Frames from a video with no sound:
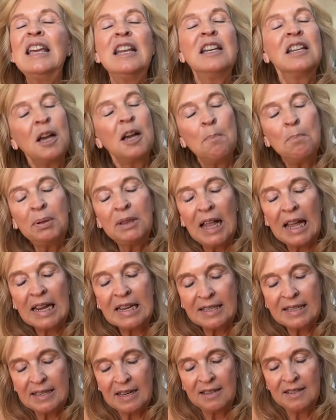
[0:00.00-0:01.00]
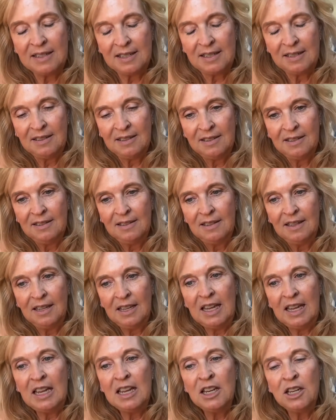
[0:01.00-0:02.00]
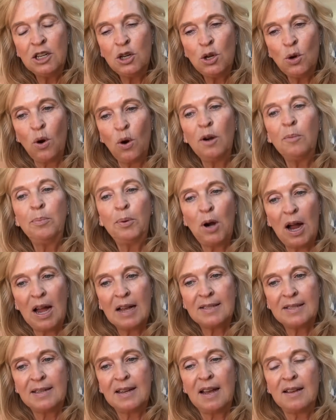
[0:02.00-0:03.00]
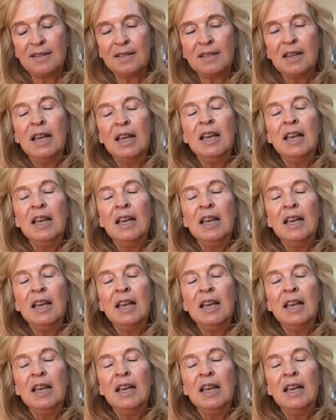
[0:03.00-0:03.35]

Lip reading: in complacent in your process.